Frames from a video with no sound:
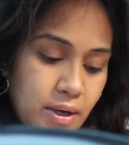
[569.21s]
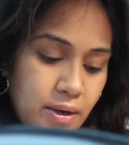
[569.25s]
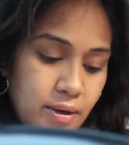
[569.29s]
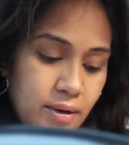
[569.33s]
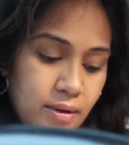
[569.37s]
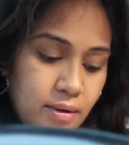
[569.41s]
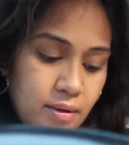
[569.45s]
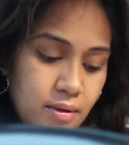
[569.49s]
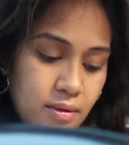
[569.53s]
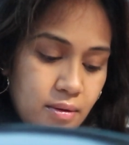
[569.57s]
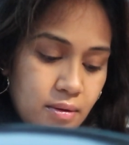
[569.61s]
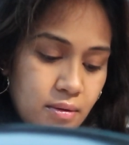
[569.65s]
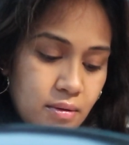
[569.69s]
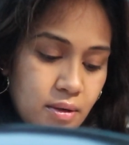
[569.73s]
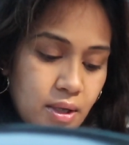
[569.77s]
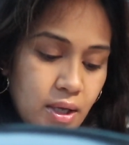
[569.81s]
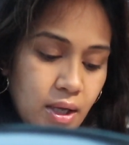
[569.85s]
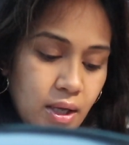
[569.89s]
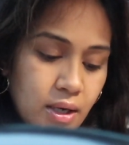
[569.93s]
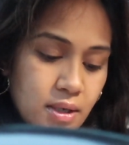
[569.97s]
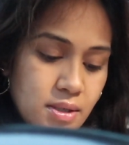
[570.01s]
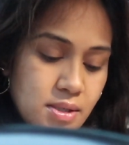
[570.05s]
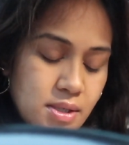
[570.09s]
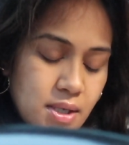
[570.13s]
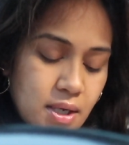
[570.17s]
and
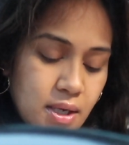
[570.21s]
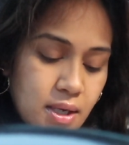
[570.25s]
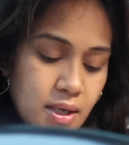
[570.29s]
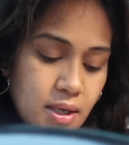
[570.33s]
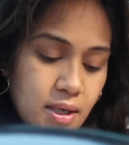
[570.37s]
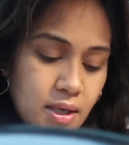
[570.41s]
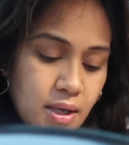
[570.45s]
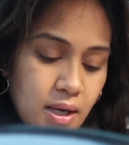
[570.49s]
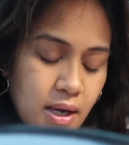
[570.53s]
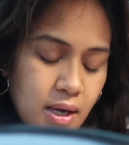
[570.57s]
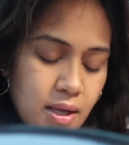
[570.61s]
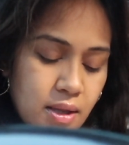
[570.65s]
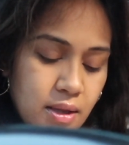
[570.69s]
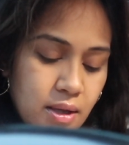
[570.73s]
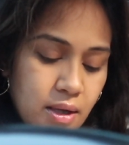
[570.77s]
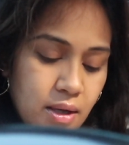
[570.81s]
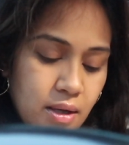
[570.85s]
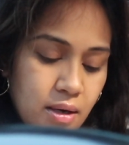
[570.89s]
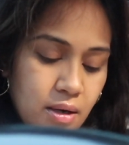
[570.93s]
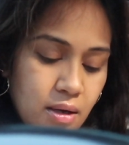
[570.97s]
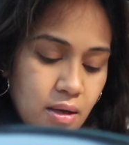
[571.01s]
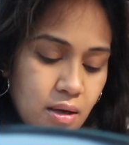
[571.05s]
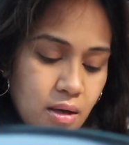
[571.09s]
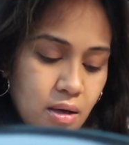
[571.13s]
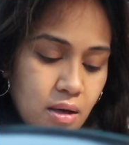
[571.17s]
editing, and
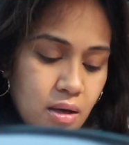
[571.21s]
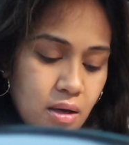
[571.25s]
then